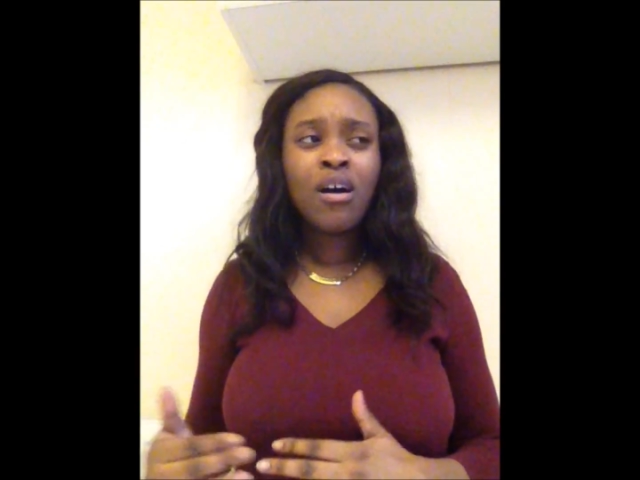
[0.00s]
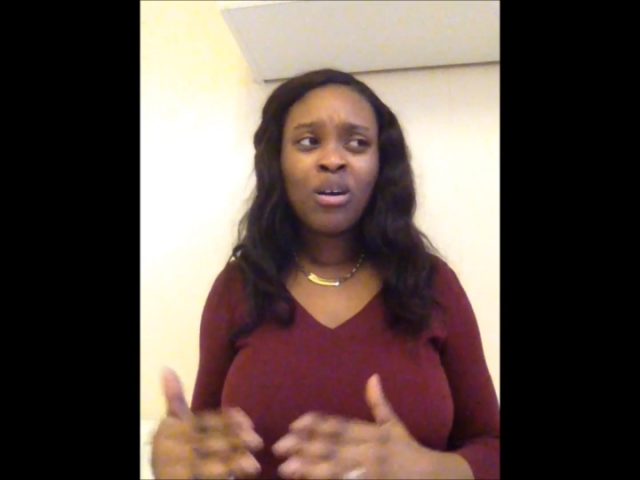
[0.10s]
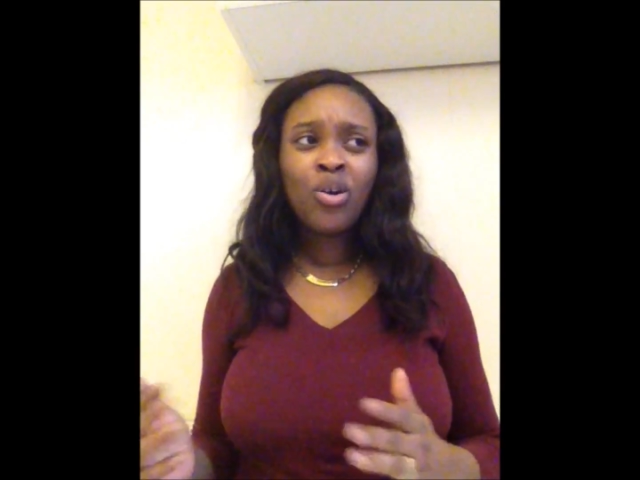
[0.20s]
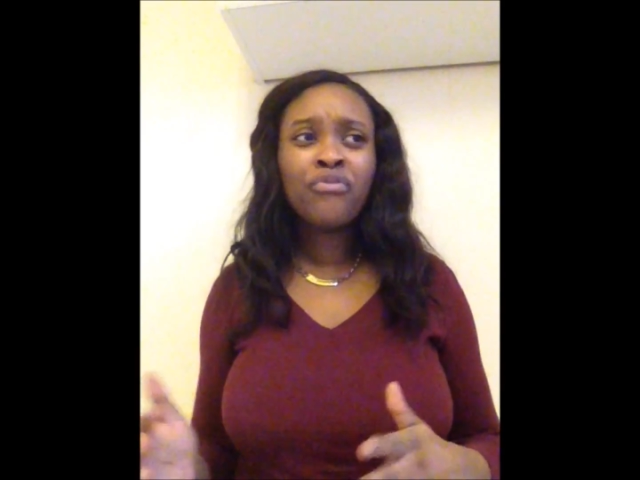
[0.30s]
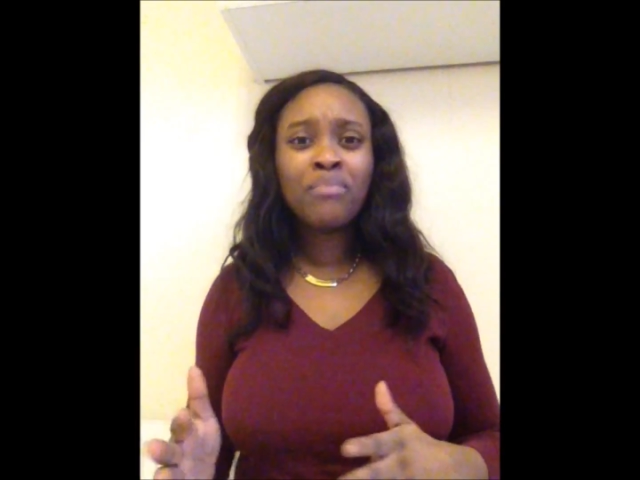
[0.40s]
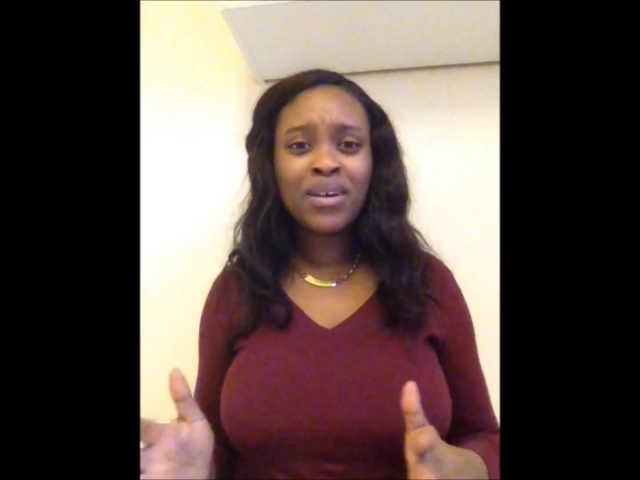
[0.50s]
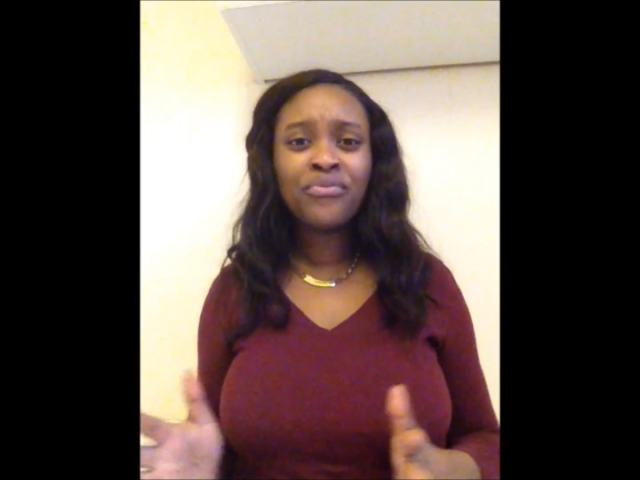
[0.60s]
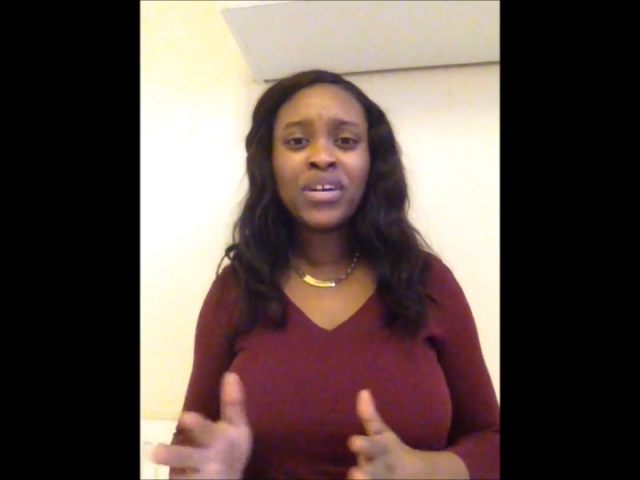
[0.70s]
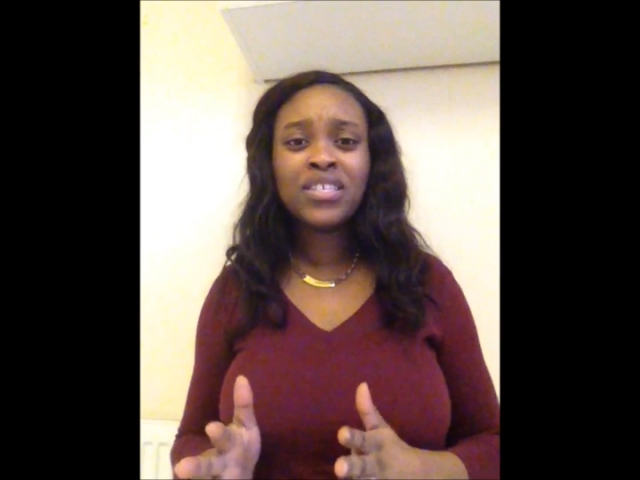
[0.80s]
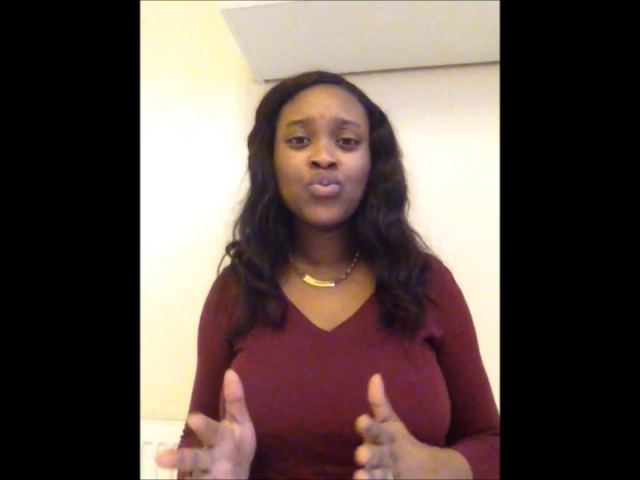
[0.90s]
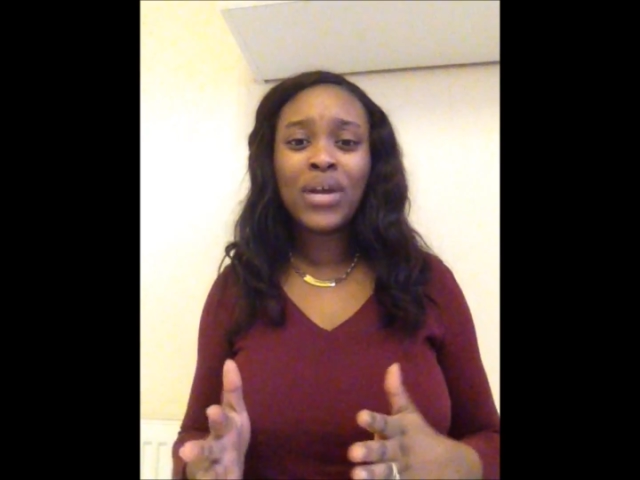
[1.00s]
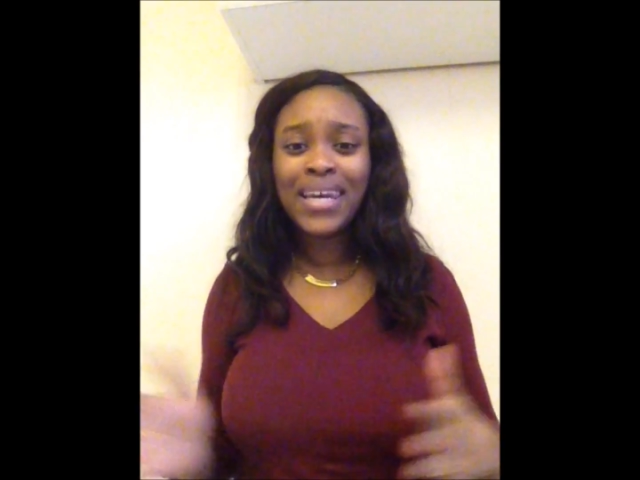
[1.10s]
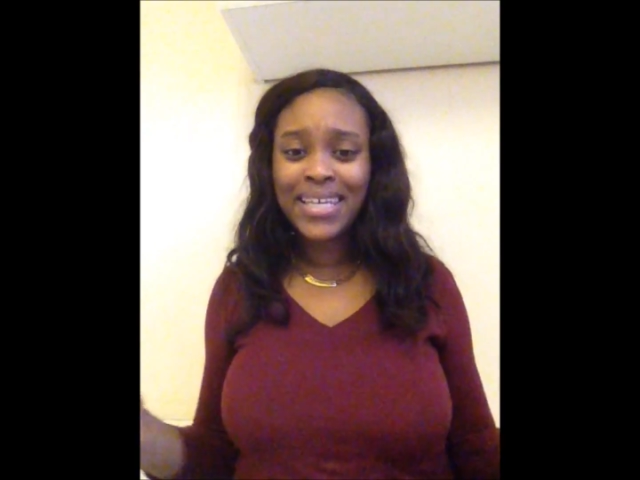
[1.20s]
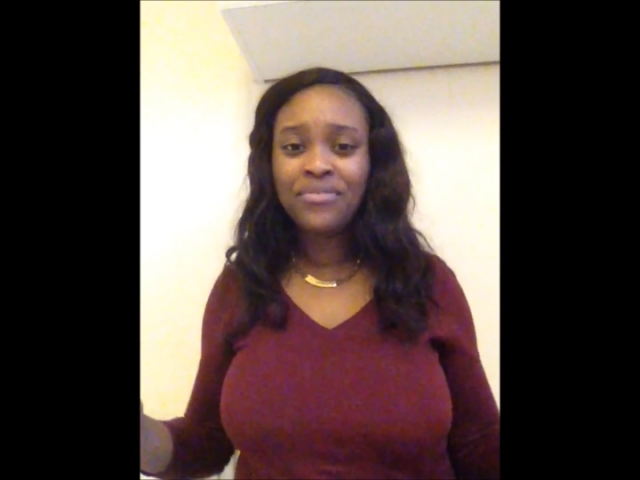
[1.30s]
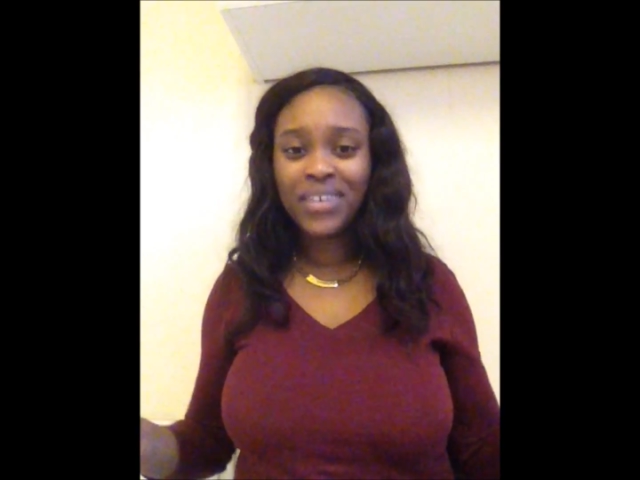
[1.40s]
a lot of my friends were
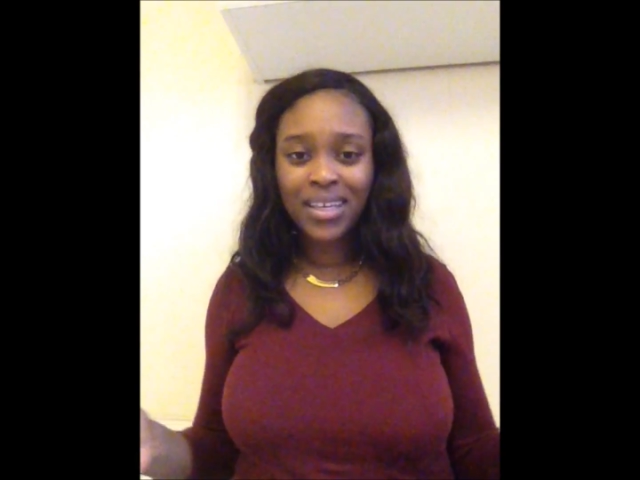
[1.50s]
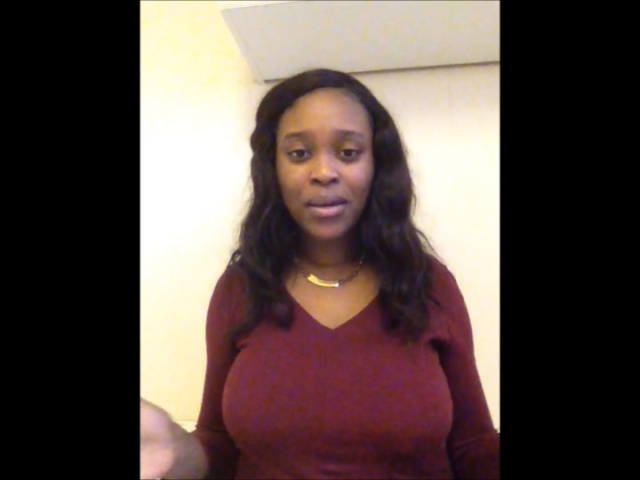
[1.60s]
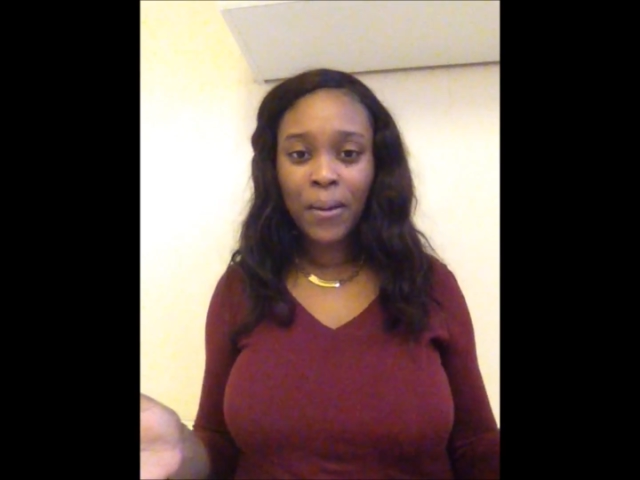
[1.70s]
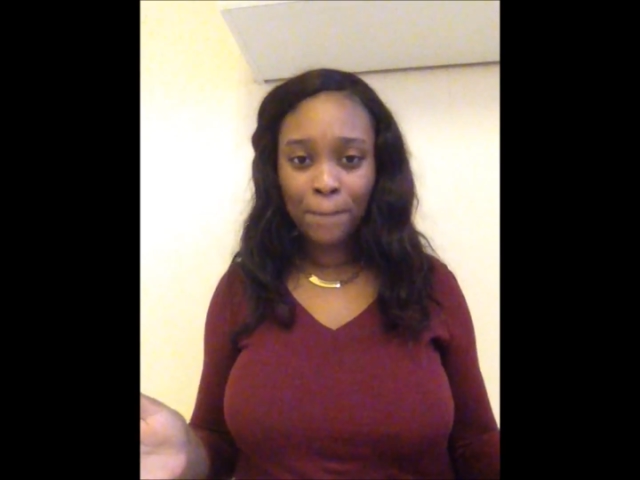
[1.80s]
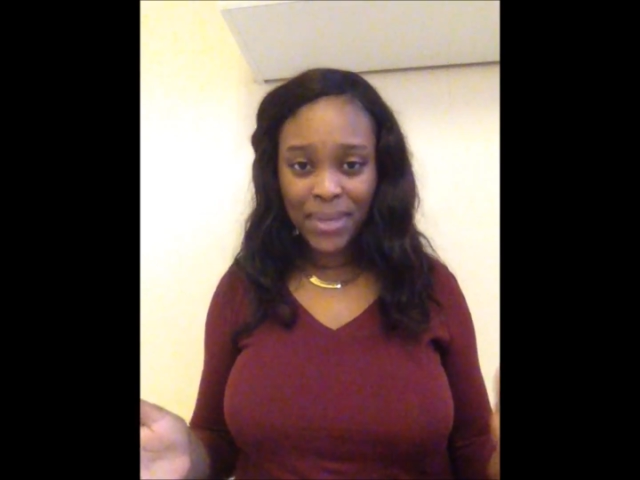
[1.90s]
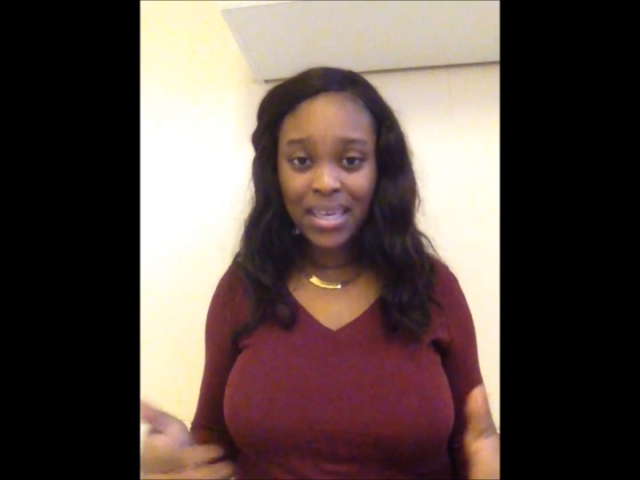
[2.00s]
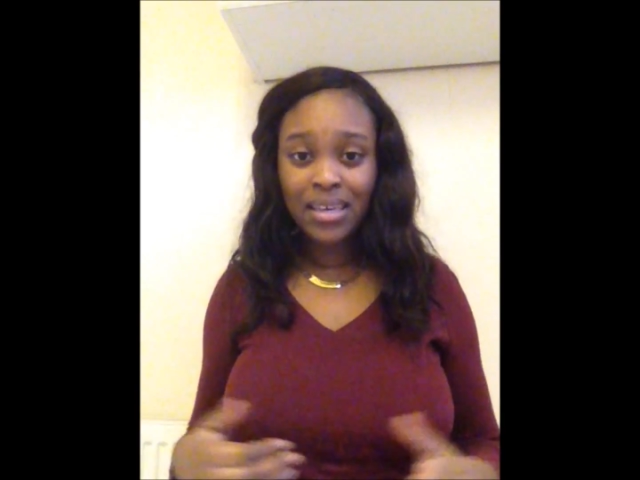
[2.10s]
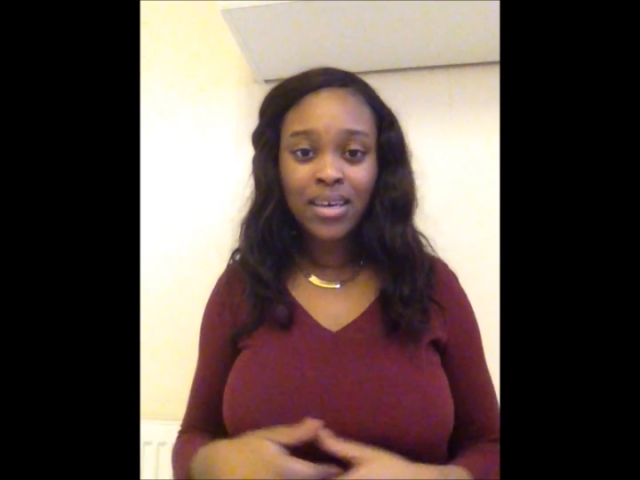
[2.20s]
leaving me.